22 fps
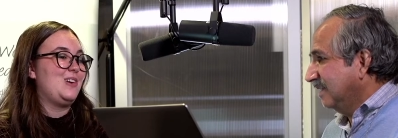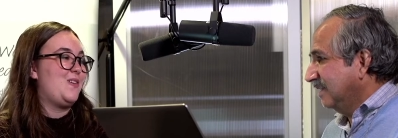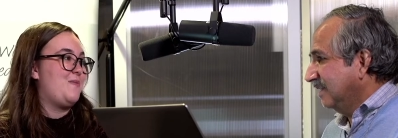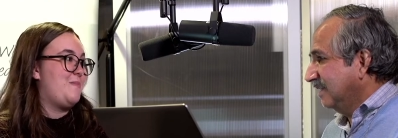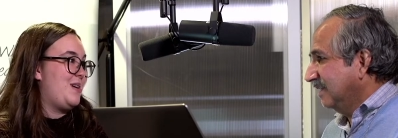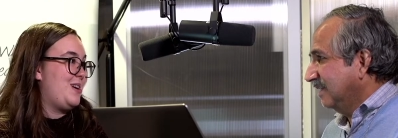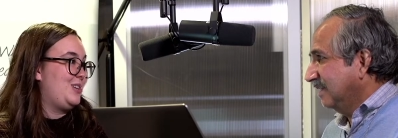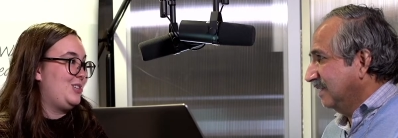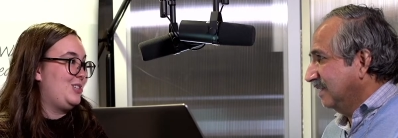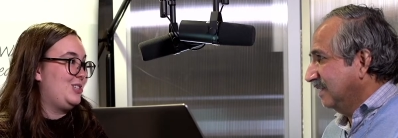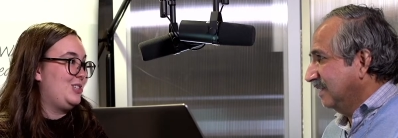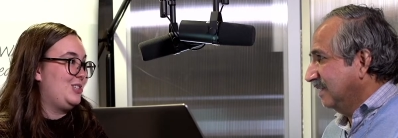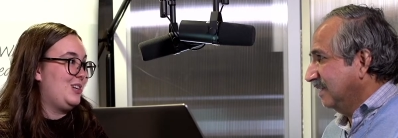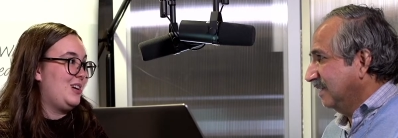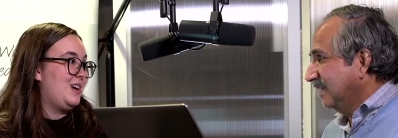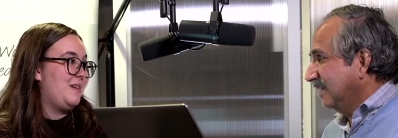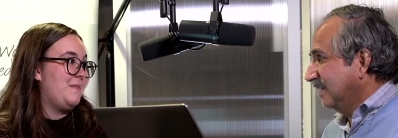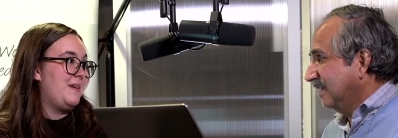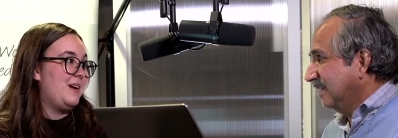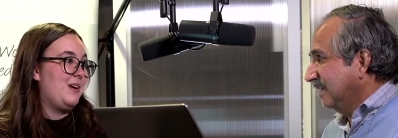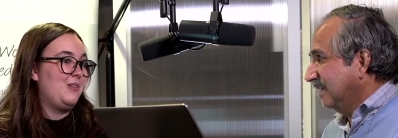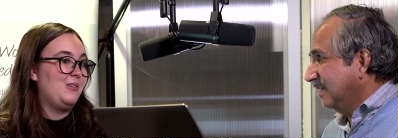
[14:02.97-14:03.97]
Speaker 1: so much
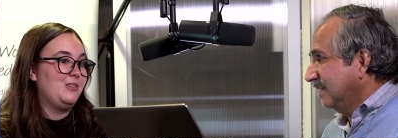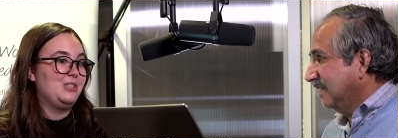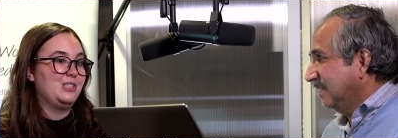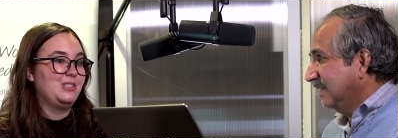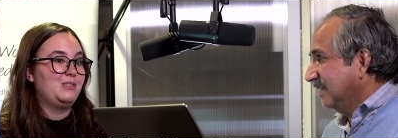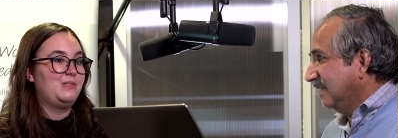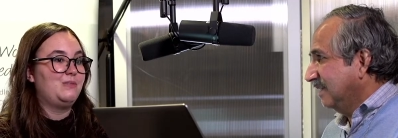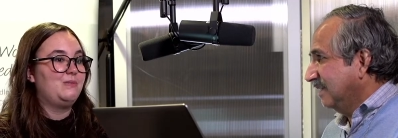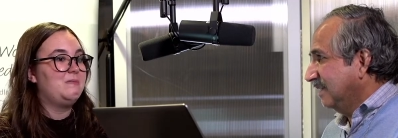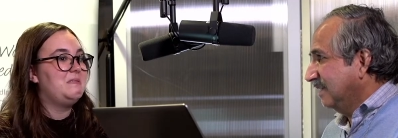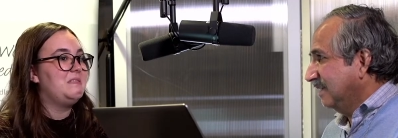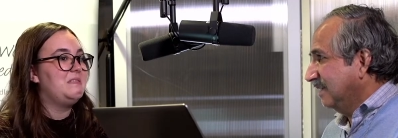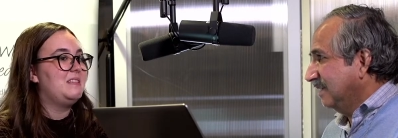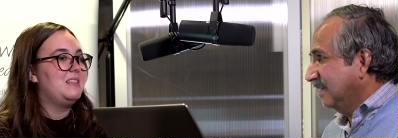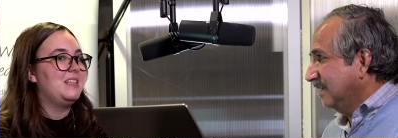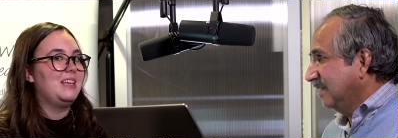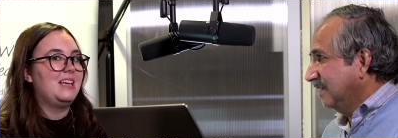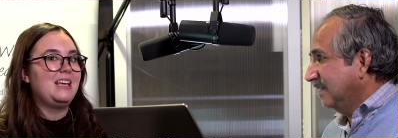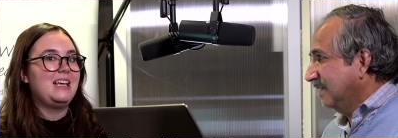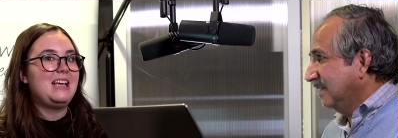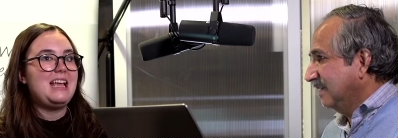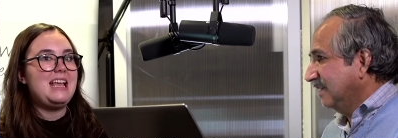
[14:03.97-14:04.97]
about just
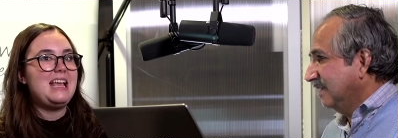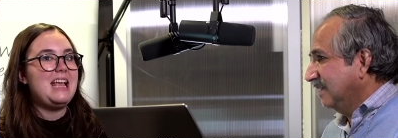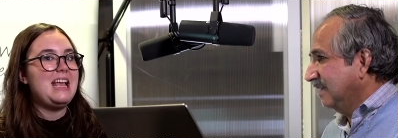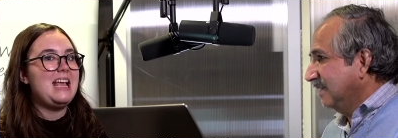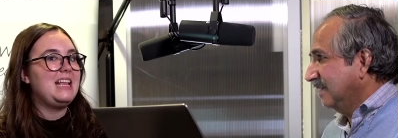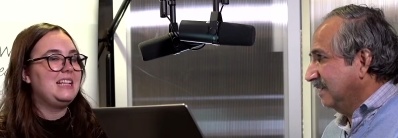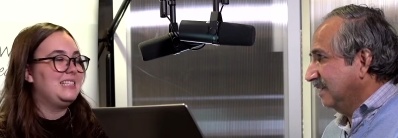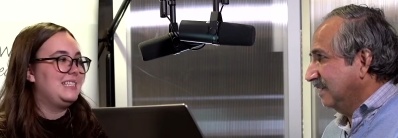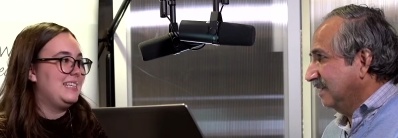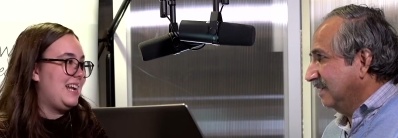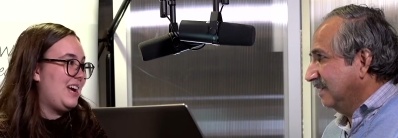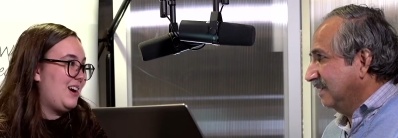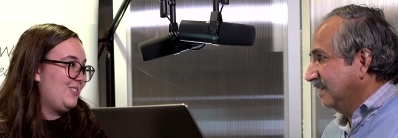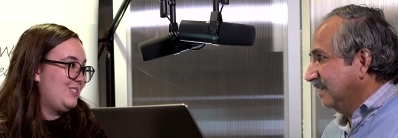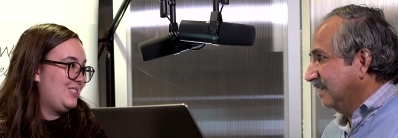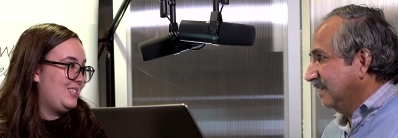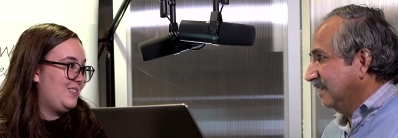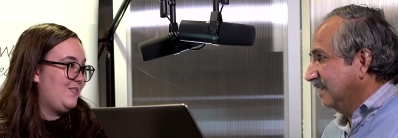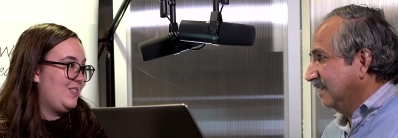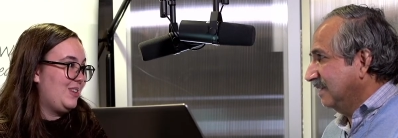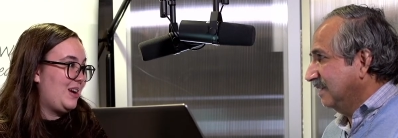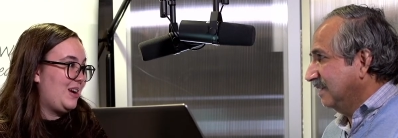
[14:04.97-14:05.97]
the ins and
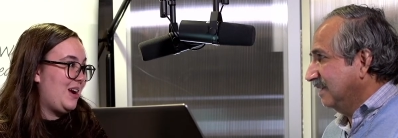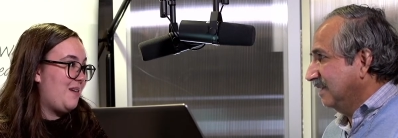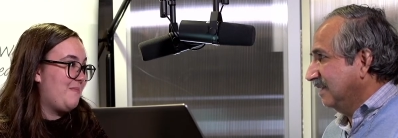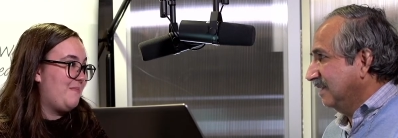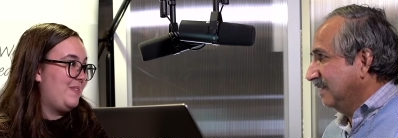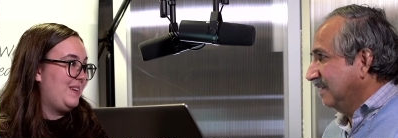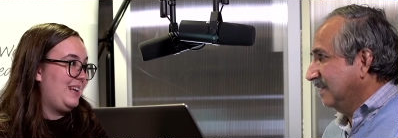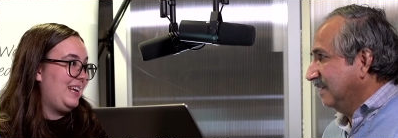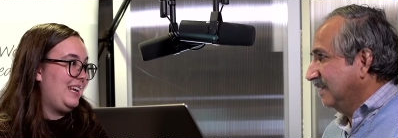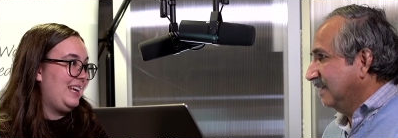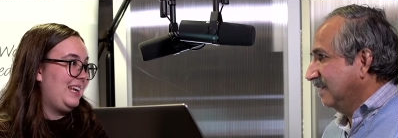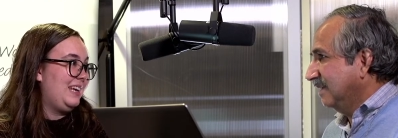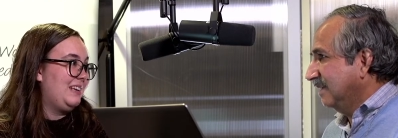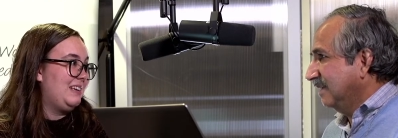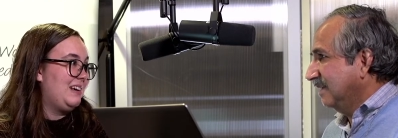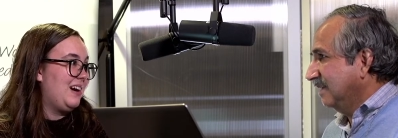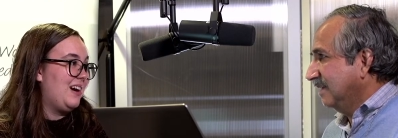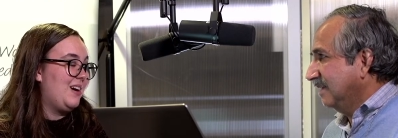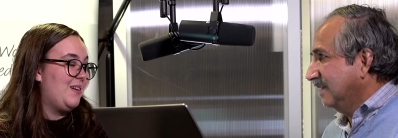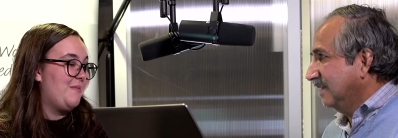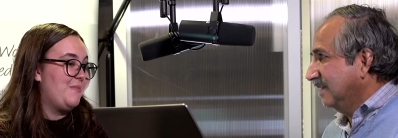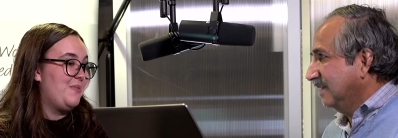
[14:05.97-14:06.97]
outs of the company
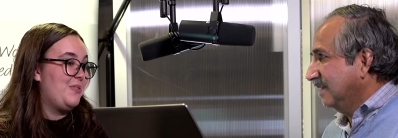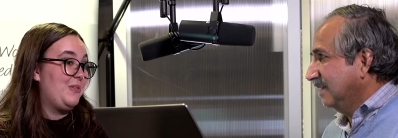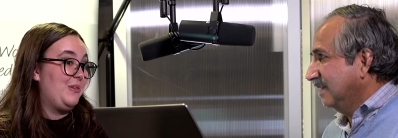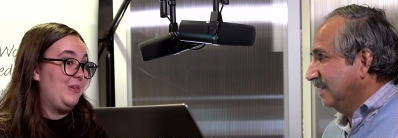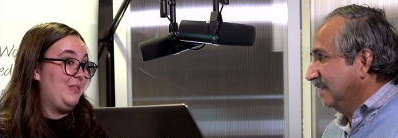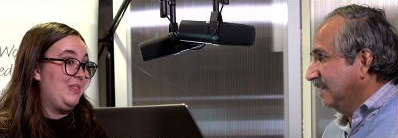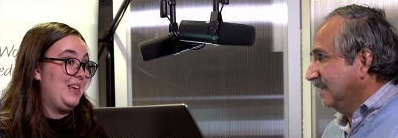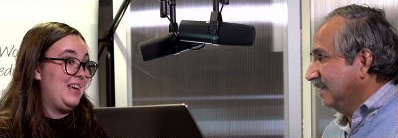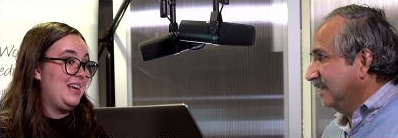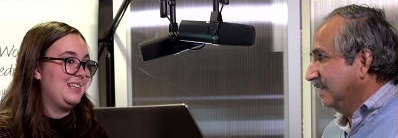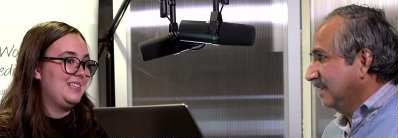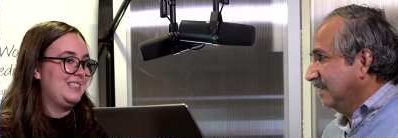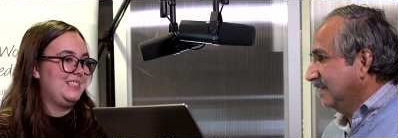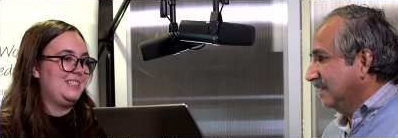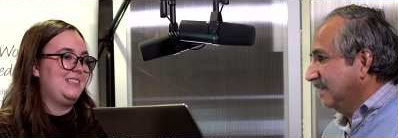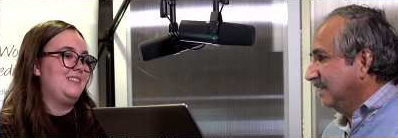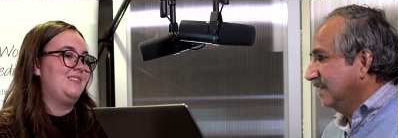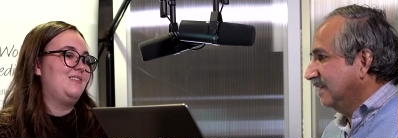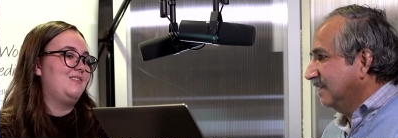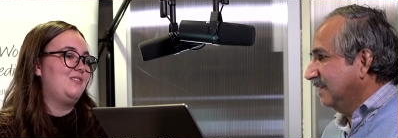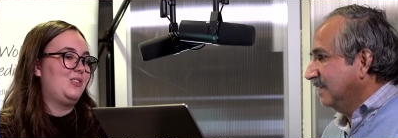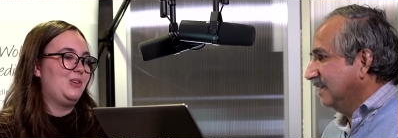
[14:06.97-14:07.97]
um, through this
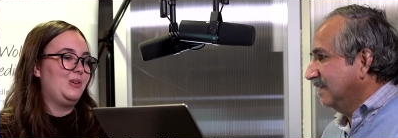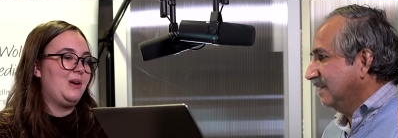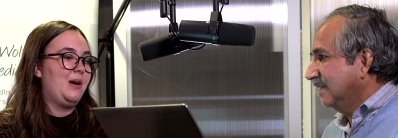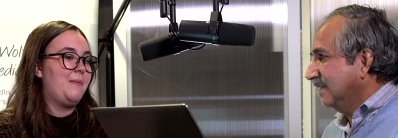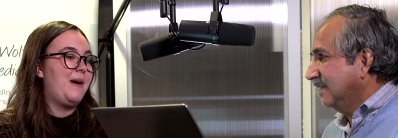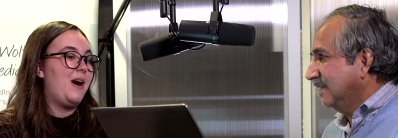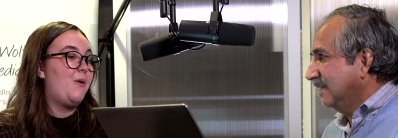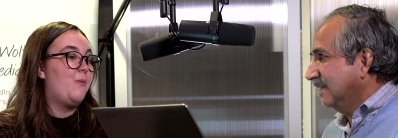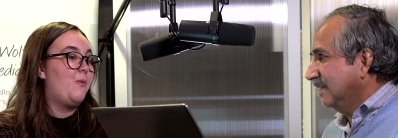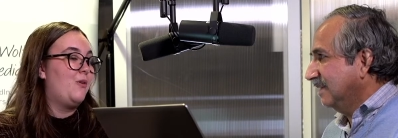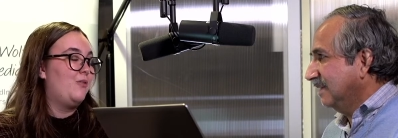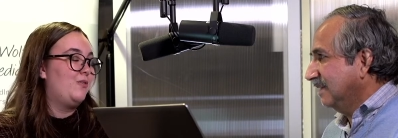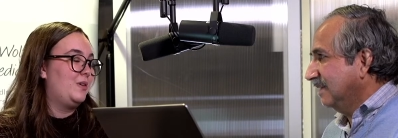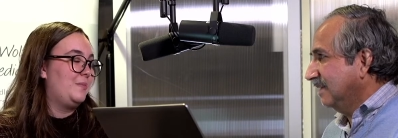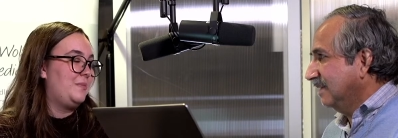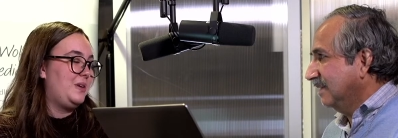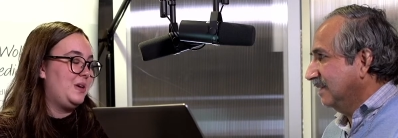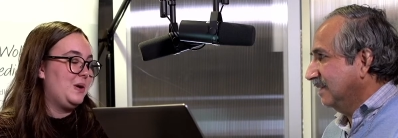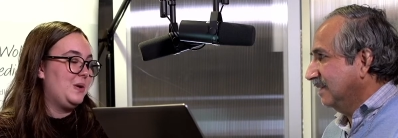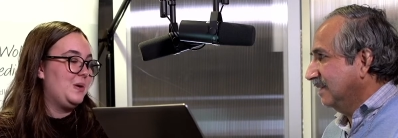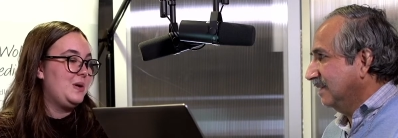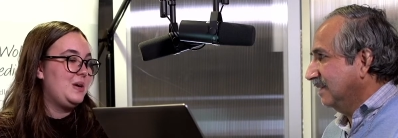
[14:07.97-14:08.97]
and through about
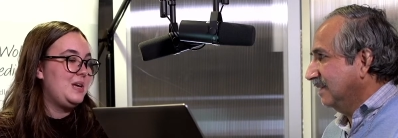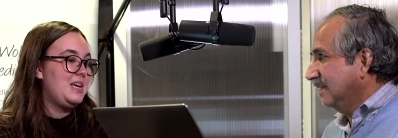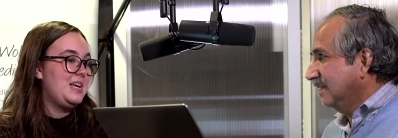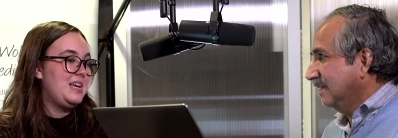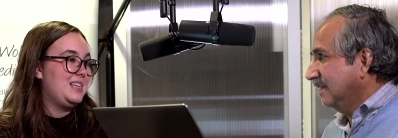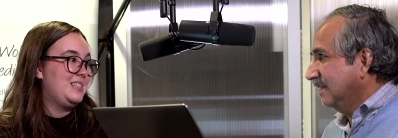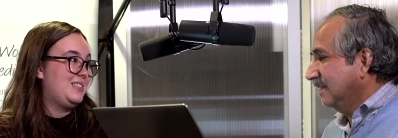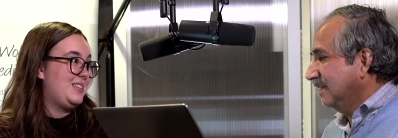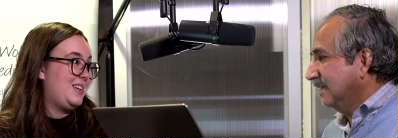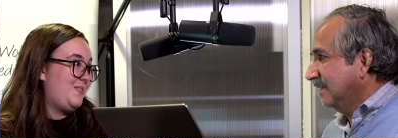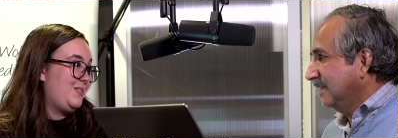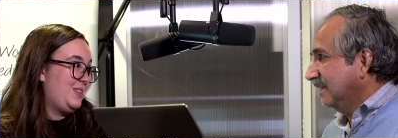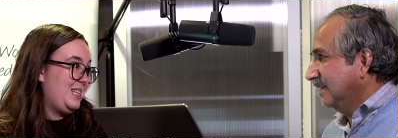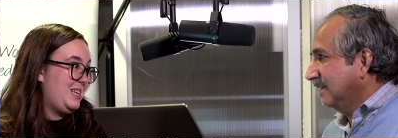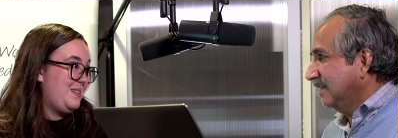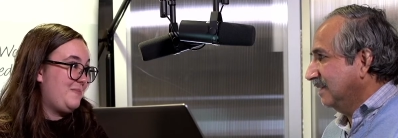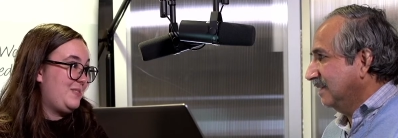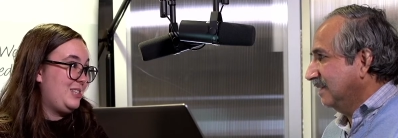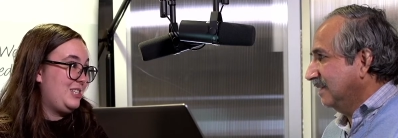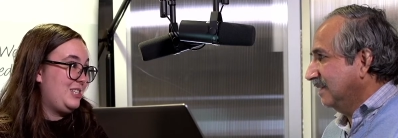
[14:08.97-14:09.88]
Wolfram U. So I really